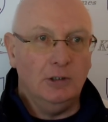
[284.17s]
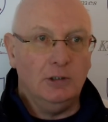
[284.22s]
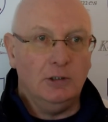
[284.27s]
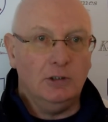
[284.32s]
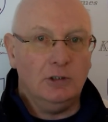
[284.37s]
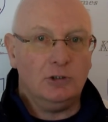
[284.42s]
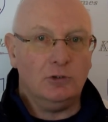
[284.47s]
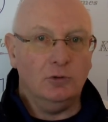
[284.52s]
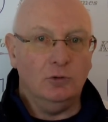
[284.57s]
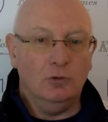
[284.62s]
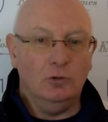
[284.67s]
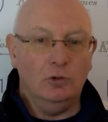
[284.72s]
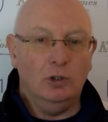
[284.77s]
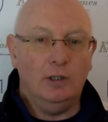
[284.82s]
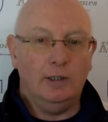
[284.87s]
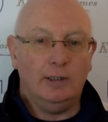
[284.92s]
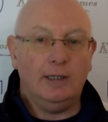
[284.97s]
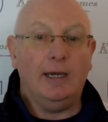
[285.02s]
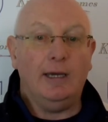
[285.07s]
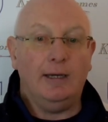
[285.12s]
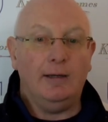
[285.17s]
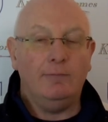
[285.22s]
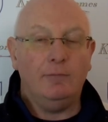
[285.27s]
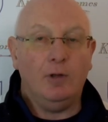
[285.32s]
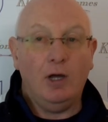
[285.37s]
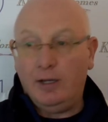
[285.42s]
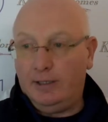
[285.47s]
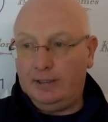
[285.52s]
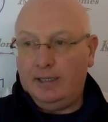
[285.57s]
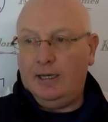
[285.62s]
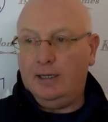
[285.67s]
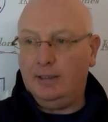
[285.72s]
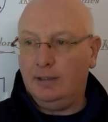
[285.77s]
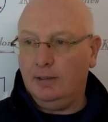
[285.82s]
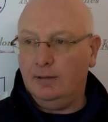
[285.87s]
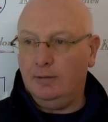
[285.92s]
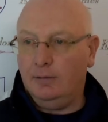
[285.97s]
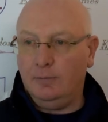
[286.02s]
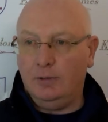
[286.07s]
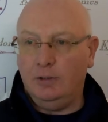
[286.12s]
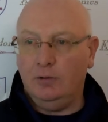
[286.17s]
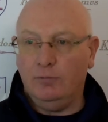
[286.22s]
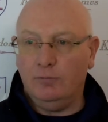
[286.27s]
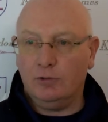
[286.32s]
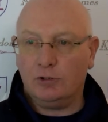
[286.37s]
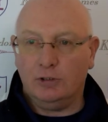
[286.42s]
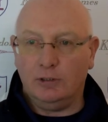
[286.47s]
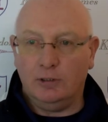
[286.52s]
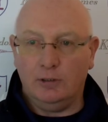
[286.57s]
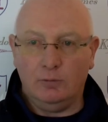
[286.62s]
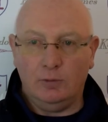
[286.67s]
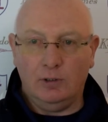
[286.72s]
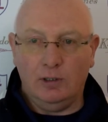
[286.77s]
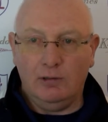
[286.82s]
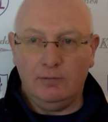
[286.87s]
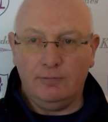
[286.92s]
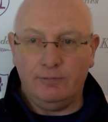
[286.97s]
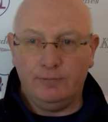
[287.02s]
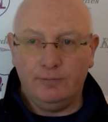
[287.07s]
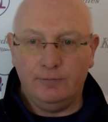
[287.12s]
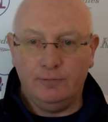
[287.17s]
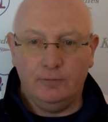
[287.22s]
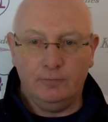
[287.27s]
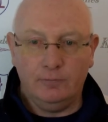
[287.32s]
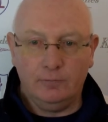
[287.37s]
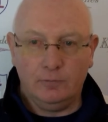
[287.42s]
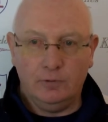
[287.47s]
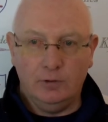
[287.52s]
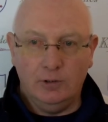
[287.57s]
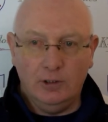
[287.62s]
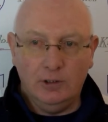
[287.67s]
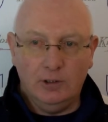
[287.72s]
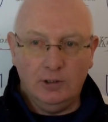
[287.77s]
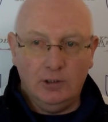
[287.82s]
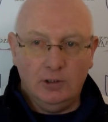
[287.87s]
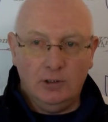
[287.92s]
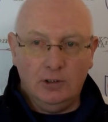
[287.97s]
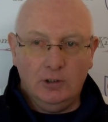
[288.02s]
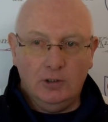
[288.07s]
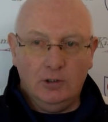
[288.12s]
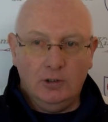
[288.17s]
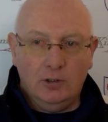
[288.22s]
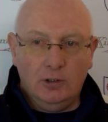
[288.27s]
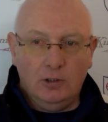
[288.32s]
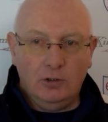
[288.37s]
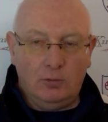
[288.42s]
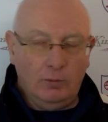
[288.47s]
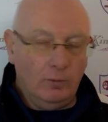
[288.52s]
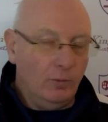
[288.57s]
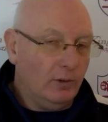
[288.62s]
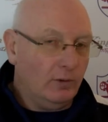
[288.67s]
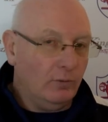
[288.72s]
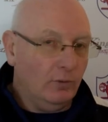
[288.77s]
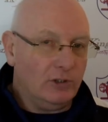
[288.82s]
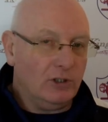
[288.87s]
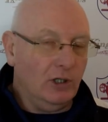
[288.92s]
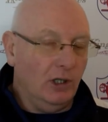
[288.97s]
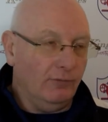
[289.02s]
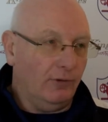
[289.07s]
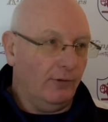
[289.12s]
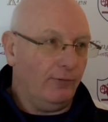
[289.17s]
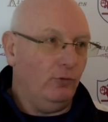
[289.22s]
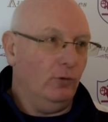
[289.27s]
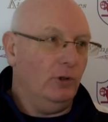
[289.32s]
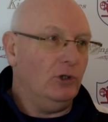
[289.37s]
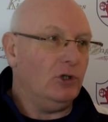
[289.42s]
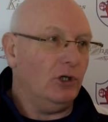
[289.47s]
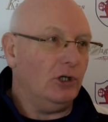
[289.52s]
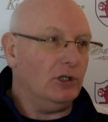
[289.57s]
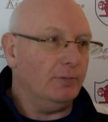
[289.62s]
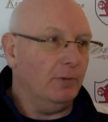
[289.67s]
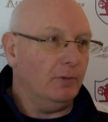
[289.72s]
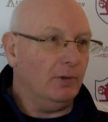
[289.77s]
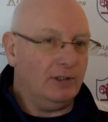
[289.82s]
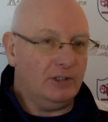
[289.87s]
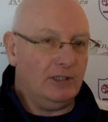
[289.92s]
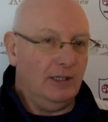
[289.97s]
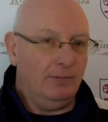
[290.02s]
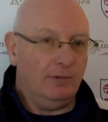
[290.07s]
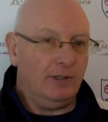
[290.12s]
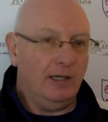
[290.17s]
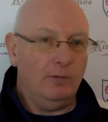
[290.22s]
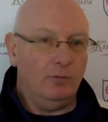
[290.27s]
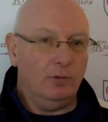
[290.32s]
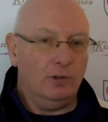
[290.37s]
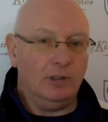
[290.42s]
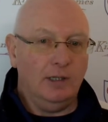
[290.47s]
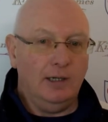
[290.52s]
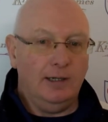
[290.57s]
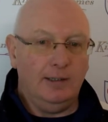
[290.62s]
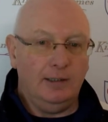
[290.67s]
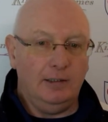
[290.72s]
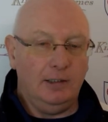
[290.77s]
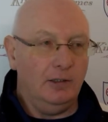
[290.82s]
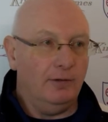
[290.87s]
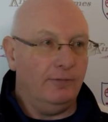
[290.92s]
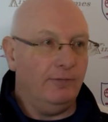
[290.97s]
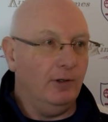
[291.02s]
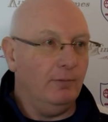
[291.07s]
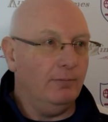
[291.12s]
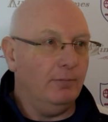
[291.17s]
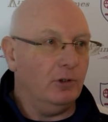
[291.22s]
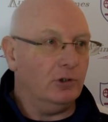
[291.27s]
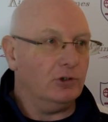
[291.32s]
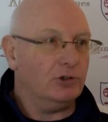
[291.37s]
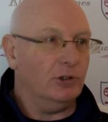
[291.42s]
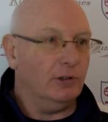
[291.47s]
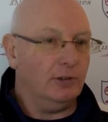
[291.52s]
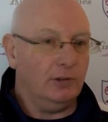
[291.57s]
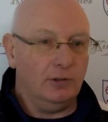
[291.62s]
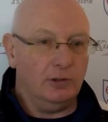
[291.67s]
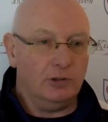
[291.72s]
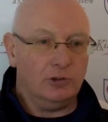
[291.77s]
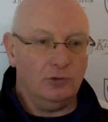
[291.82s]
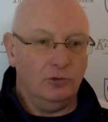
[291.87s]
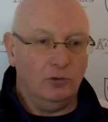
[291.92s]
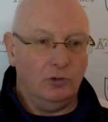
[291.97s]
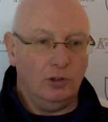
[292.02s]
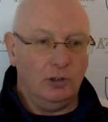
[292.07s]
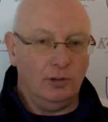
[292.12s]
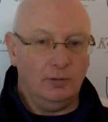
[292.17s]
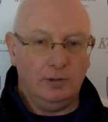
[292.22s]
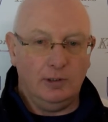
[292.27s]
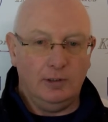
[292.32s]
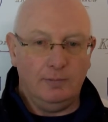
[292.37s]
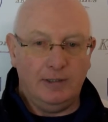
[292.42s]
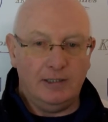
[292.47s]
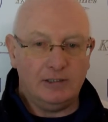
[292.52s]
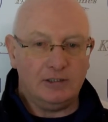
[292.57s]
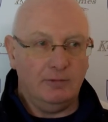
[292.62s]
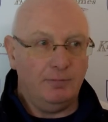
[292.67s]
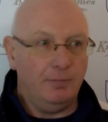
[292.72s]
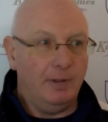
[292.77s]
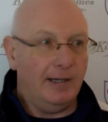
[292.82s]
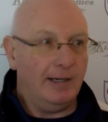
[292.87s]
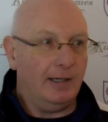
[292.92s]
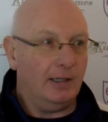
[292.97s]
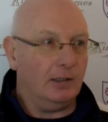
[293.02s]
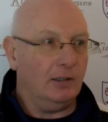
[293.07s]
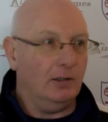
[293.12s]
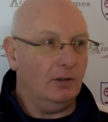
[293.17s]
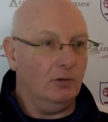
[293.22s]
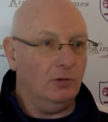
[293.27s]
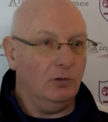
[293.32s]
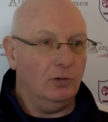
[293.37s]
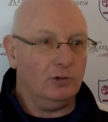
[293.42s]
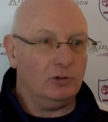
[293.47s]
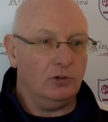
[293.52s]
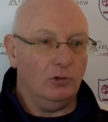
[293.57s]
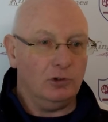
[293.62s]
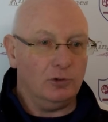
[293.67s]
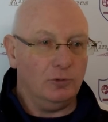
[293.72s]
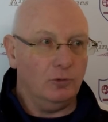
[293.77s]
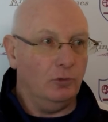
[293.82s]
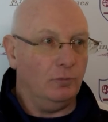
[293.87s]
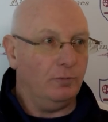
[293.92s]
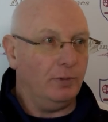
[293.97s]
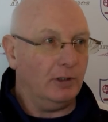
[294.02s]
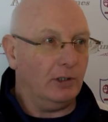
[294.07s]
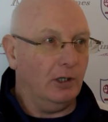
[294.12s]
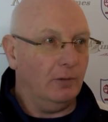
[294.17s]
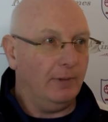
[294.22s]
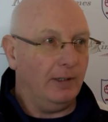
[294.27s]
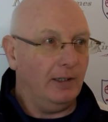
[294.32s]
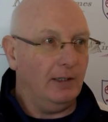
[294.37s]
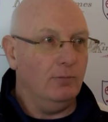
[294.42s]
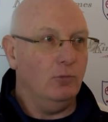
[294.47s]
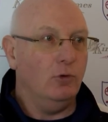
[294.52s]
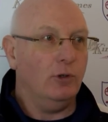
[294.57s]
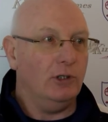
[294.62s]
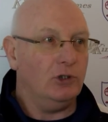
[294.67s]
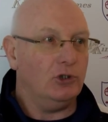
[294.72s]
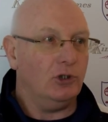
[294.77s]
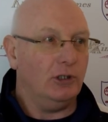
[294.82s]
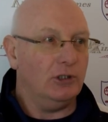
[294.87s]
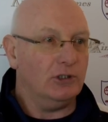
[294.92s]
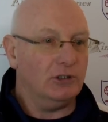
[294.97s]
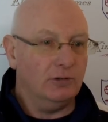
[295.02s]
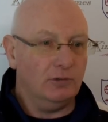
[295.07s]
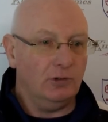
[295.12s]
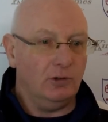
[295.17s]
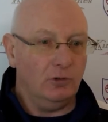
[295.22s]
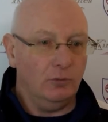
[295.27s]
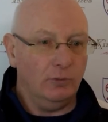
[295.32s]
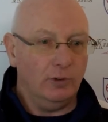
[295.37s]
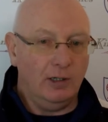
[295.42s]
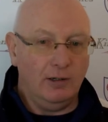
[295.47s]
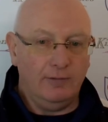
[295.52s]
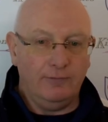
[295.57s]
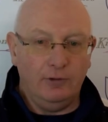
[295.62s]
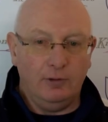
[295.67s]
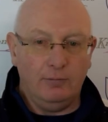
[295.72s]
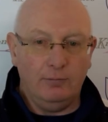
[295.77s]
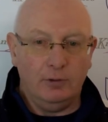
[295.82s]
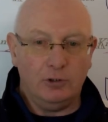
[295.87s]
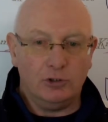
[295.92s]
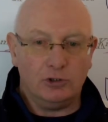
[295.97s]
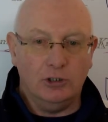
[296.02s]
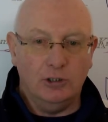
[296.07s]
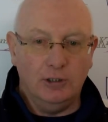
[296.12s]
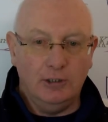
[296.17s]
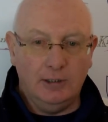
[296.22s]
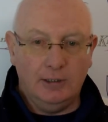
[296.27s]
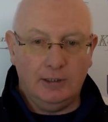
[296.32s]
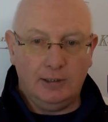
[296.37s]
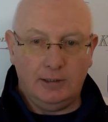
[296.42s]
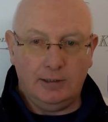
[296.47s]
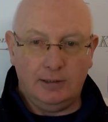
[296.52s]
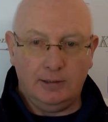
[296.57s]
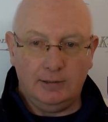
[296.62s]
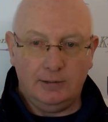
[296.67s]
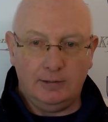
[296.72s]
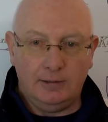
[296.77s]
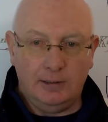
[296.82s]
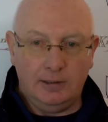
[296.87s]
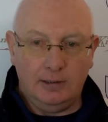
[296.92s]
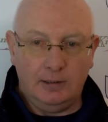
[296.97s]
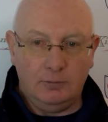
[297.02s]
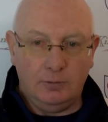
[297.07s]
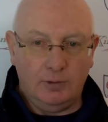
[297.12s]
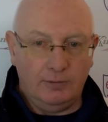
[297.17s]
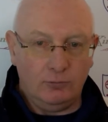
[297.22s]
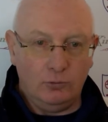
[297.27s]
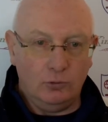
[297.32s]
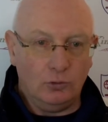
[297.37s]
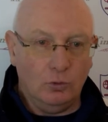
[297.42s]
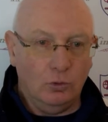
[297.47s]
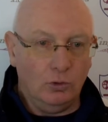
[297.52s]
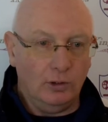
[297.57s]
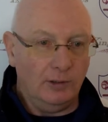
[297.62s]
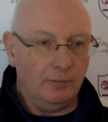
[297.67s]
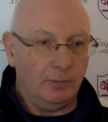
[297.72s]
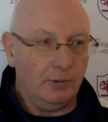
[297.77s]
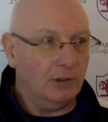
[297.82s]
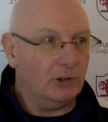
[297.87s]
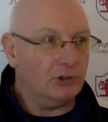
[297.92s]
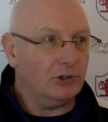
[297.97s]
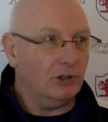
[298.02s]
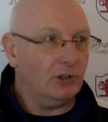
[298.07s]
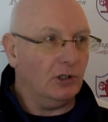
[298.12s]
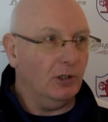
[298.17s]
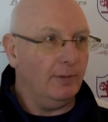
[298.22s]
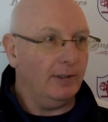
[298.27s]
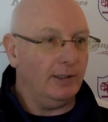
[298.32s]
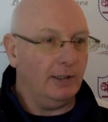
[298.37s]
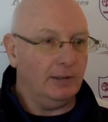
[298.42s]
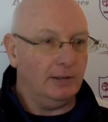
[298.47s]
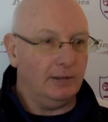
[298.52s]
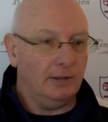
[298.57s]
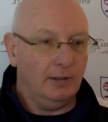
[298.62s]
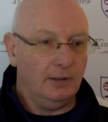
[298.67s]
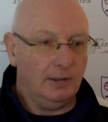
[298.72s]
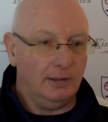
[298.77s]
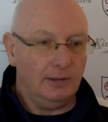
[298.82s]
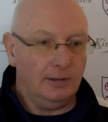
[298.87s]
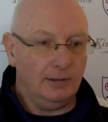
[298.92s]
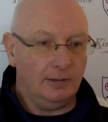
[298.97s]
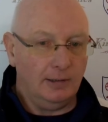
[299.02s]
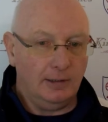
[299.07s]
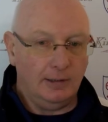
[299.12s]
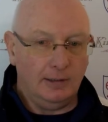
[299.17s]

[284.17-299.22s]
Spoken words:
So I mean, obviously we have, we still have a few injuries, but at the same time we're carrying enough numbers that there's not a massive panic. As long as we don't pick up any more injuries, we have numbers, and we have good quality players to come in and